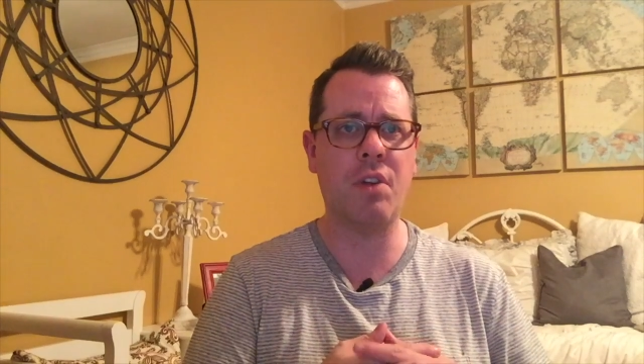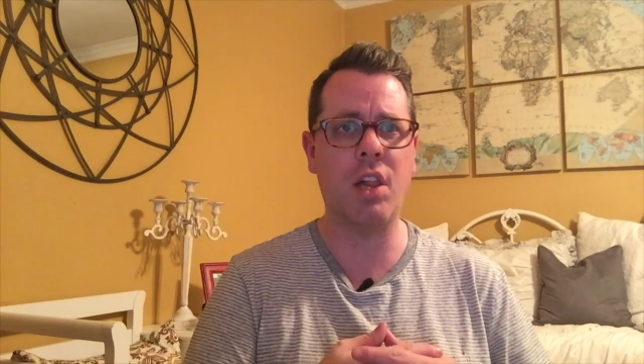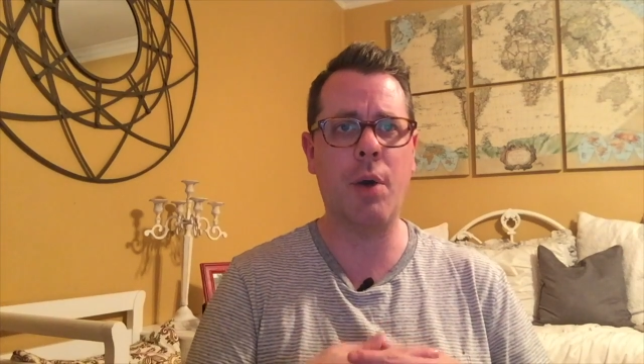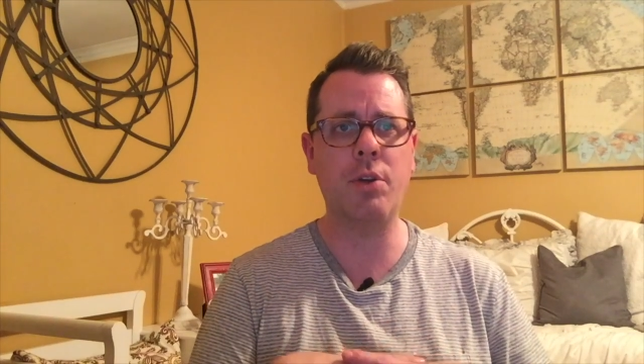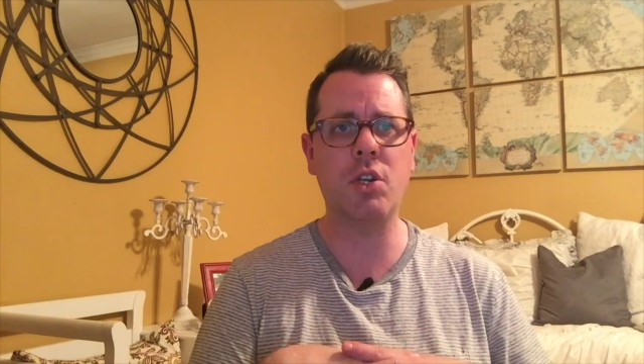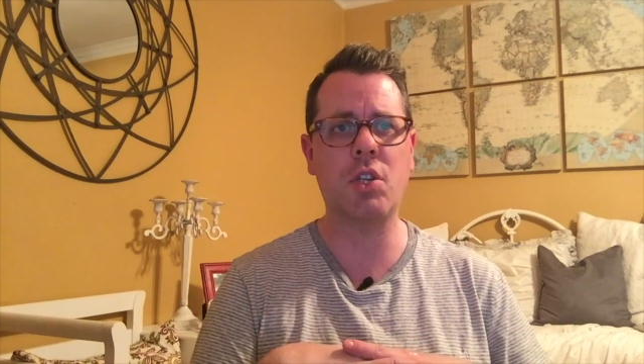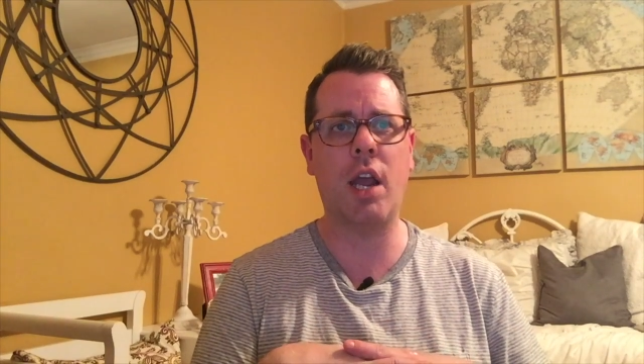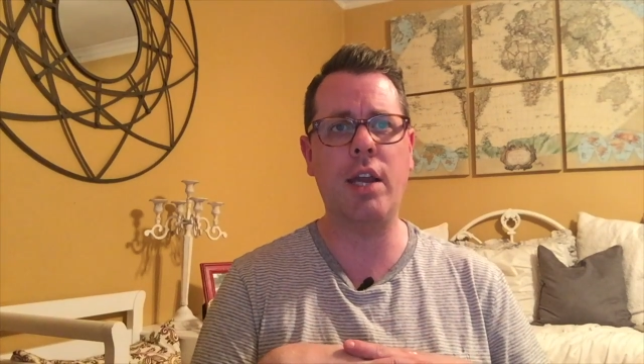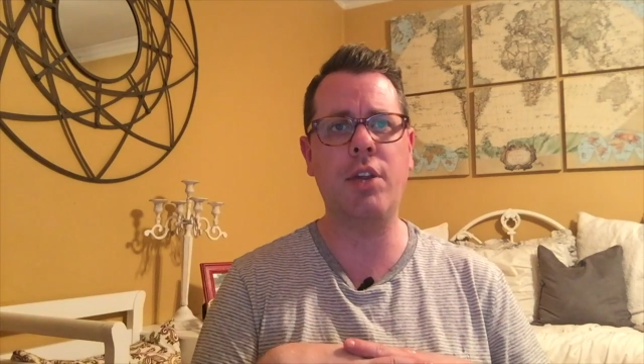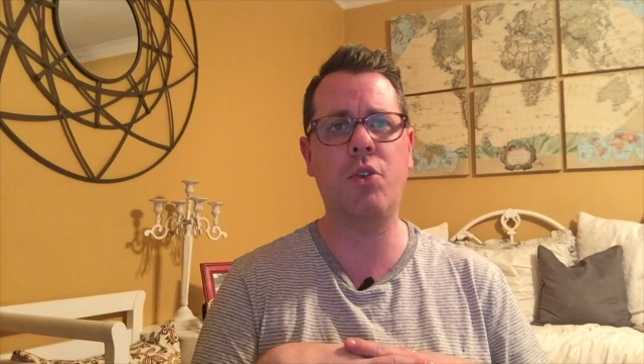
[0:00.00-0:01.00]
allowing just
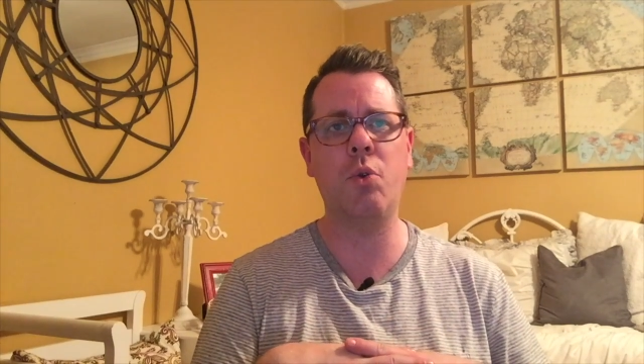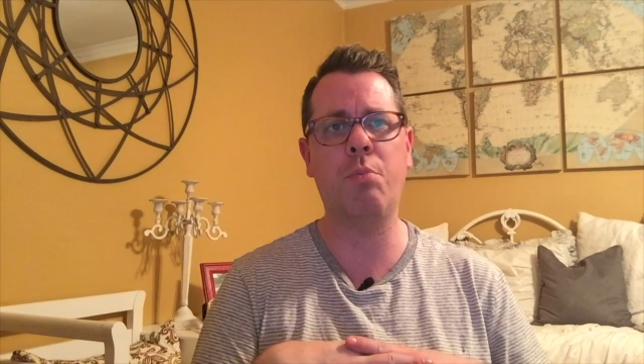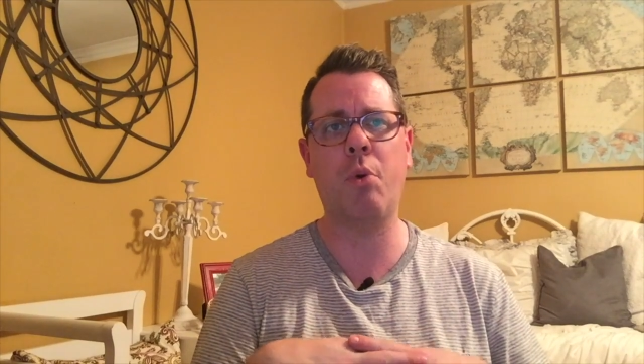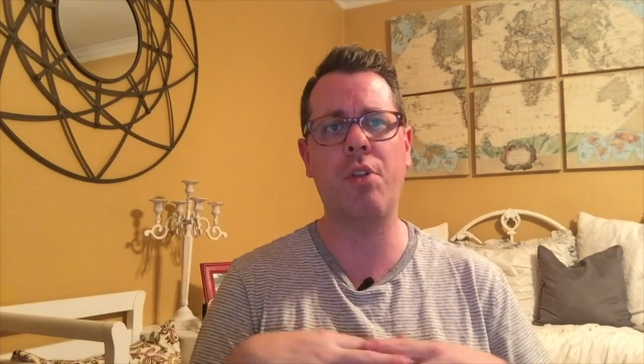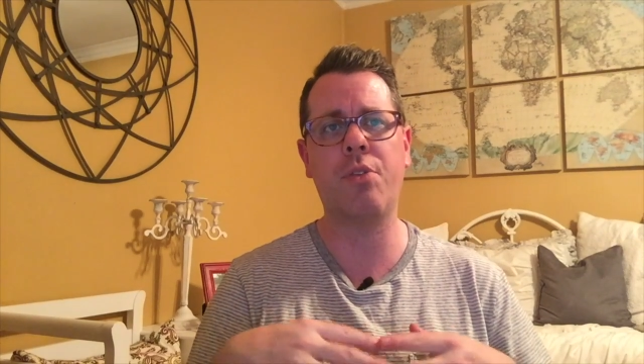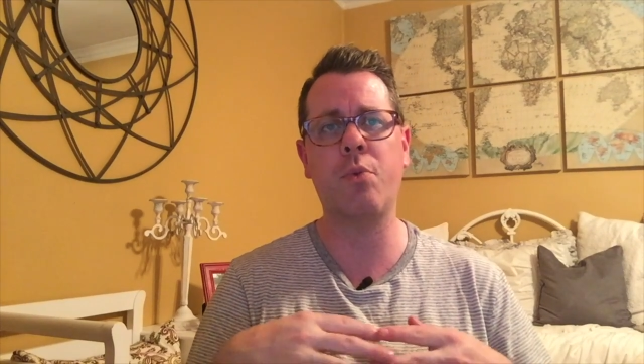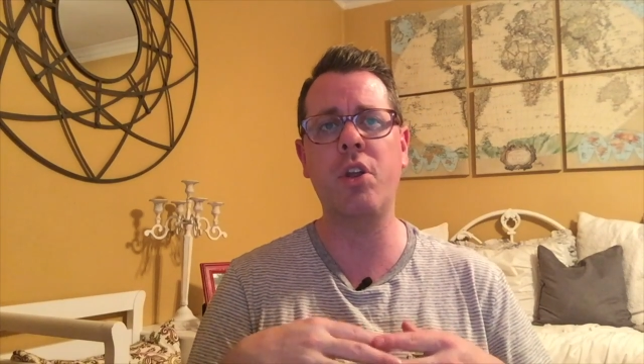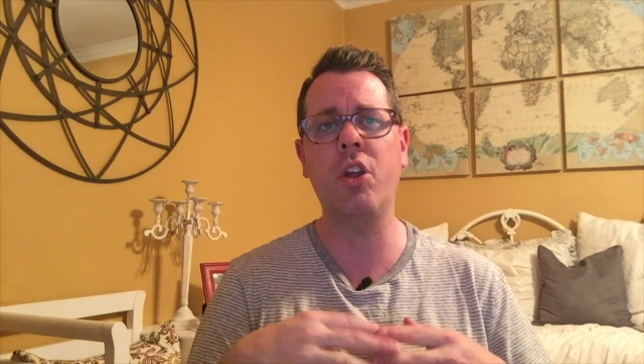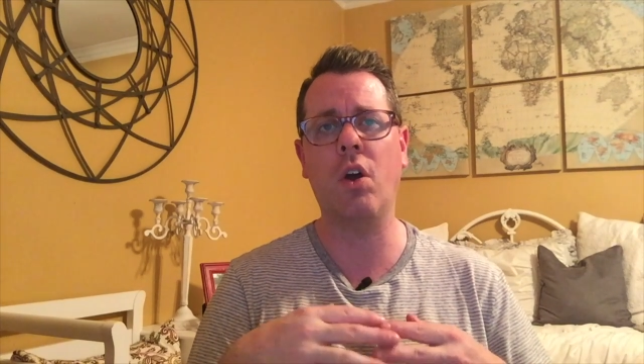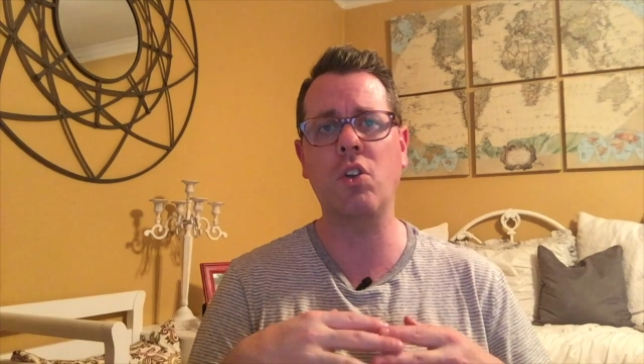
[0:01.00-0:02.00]

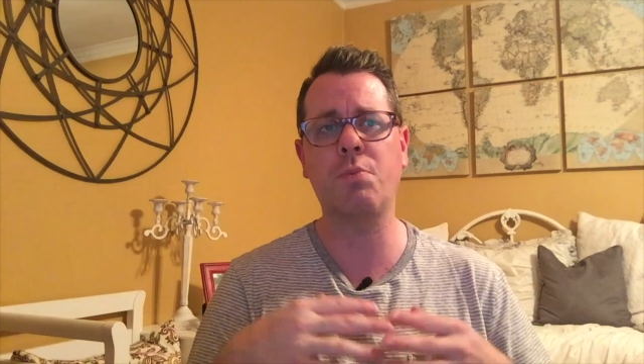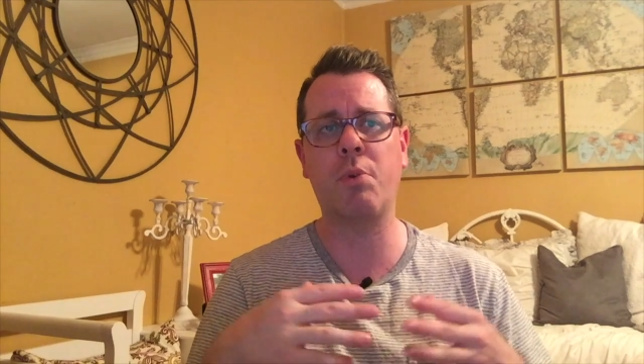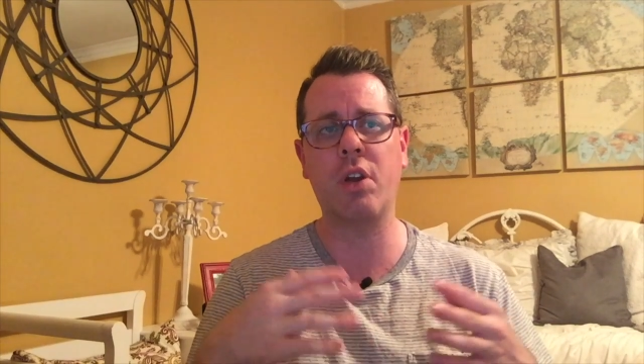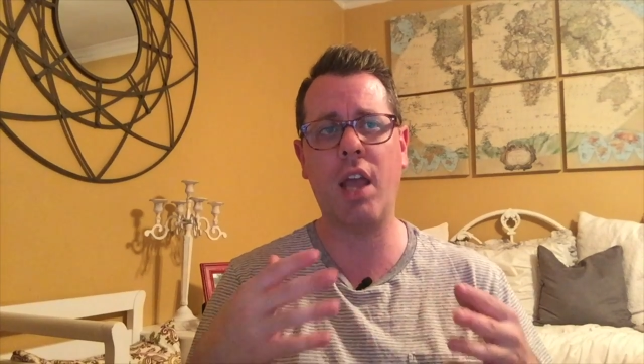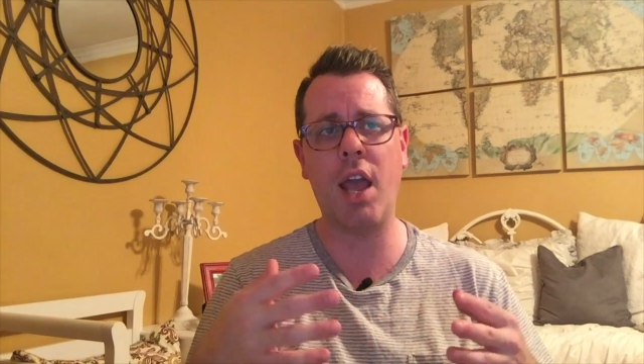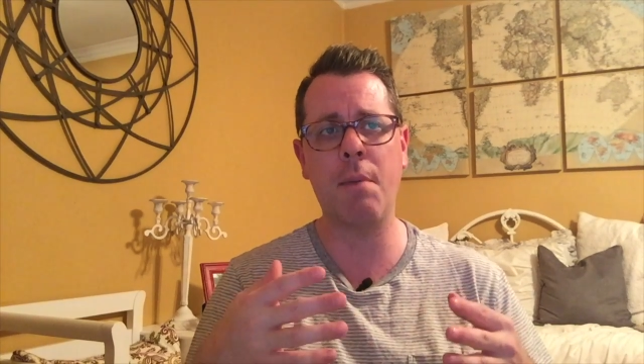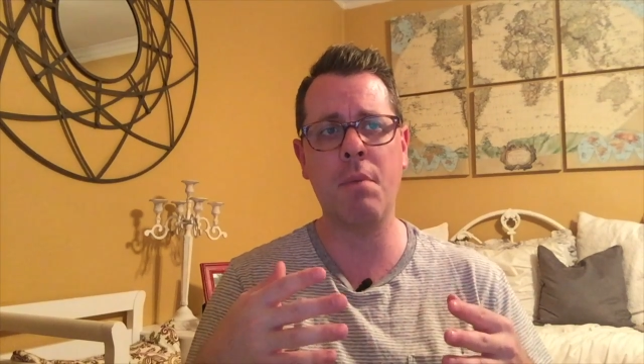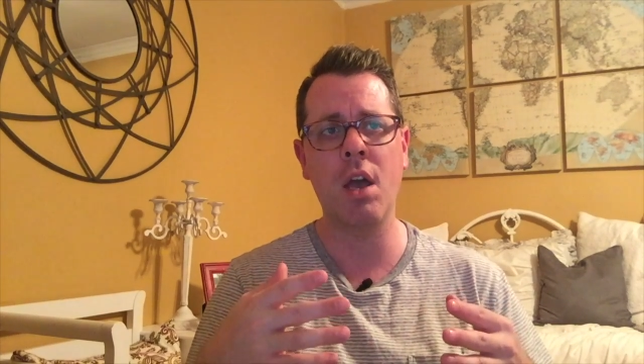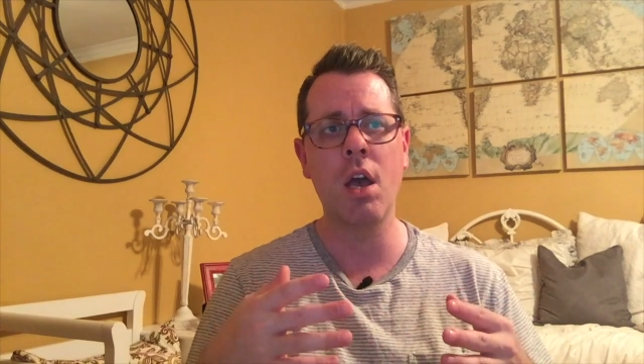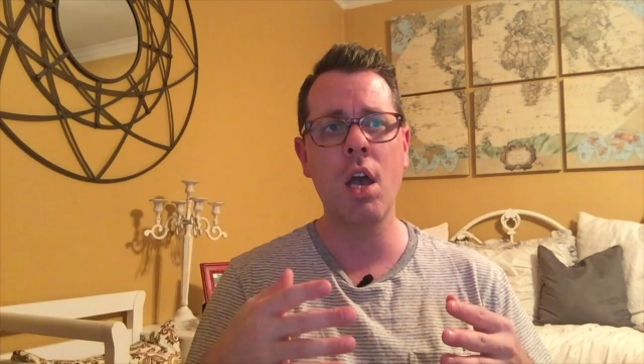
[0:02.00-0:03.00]
82.3 yards per game,